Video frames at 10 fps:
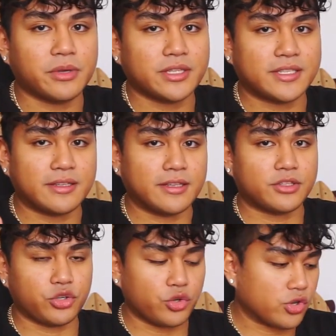a bit silly
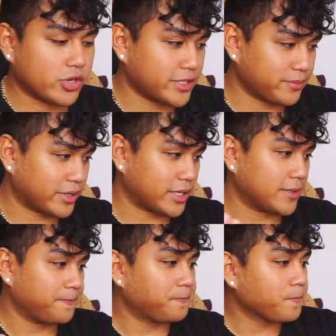to you guys,
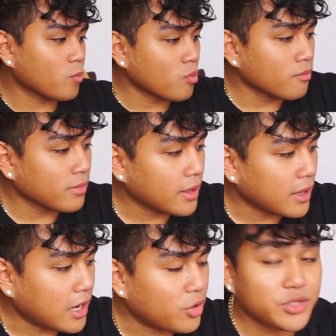but
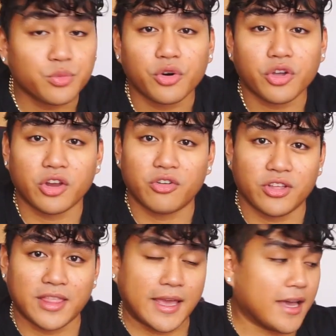I was walking
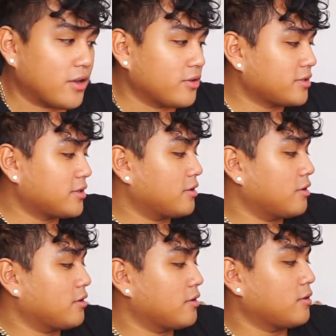around the house
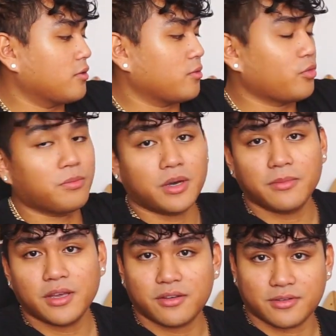with my
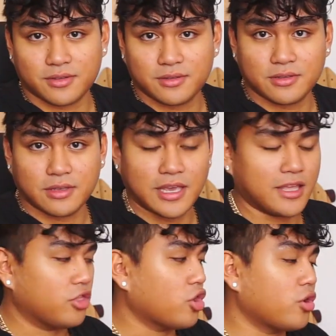mouse,
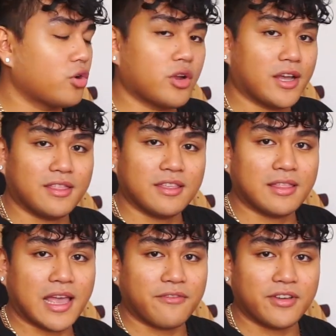and no, I
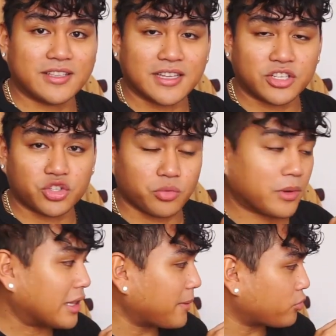didn't have it attached to
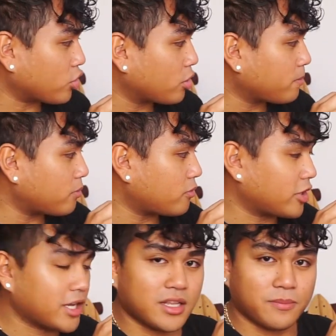my laptop,
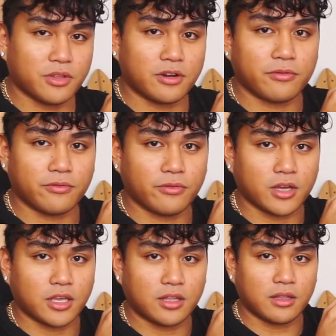right? I'm not a
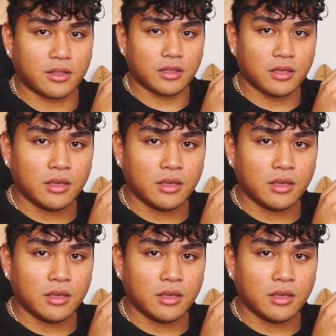fucking